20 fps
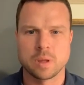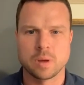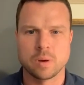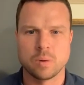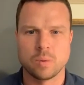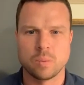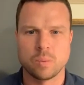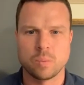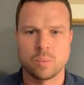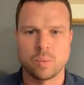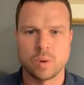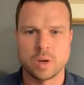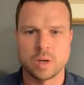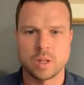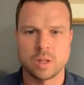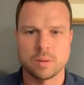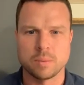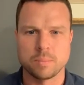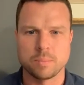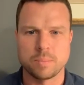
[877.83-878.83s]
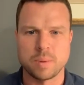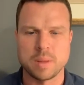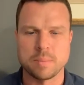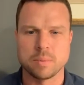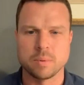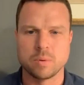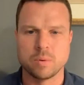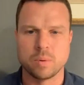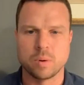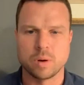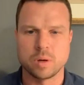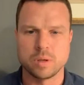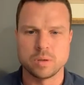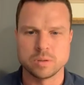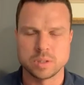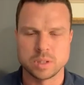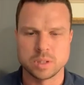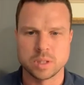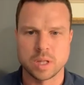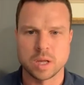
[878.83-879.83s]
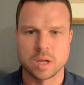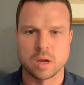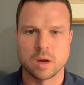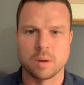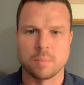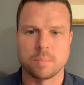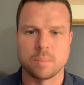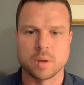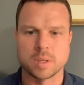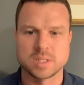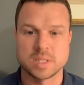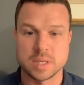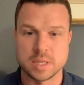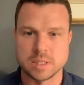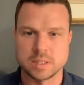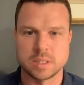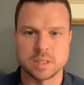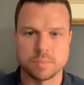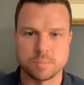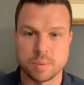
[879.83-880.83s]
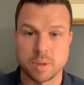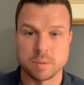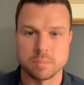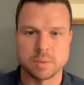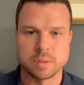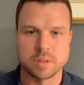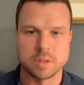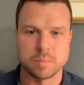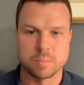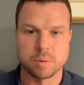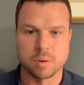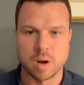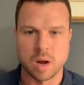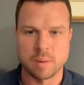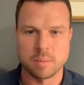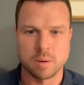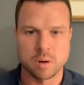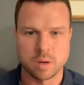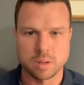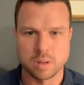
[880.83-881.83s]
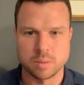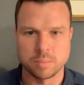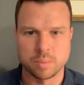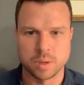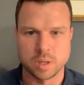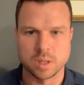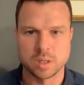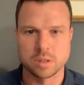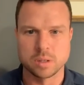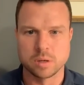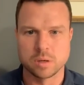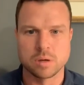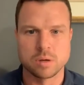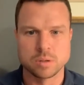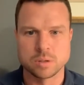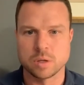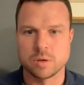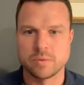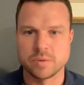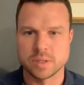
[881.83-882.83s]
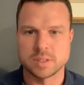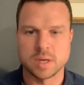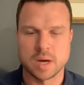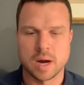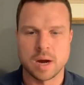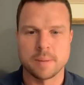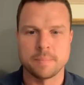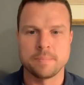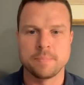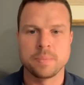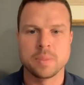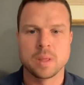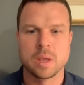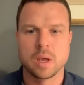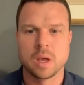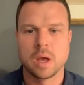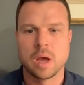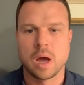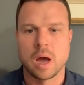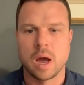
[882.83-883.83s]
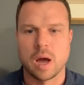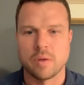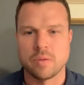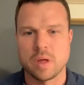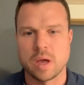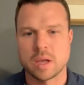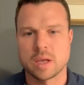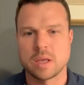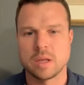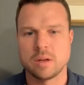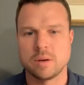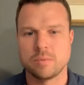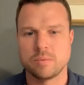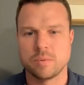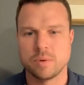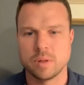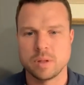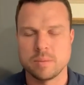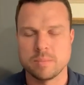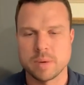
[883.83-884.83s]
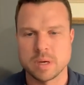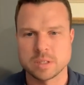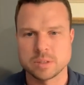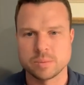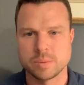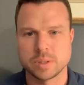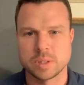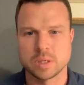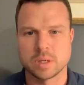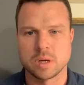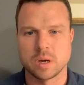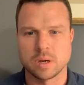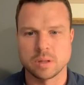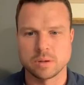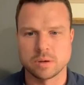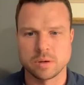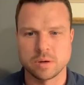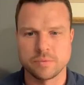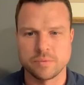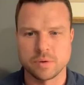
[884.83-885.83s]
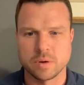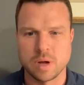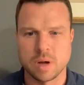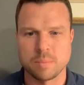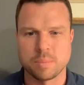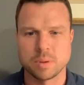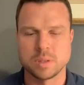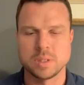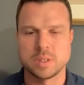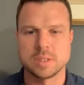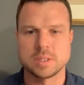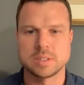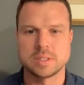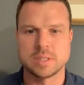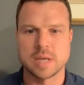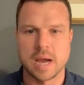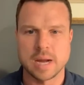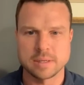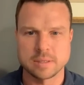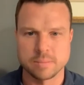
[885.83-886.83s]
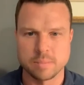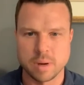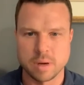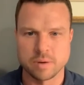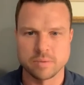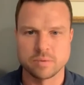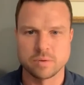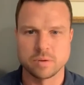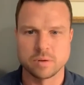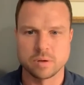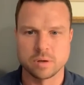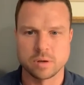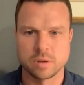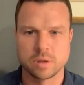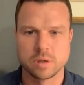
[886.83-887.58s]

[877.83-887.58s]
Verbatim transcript: when people who are using like a, a, tinted pigmented primer and then putting clear coats over the top how that can really mess with the color if you're not putting the exact amount of clear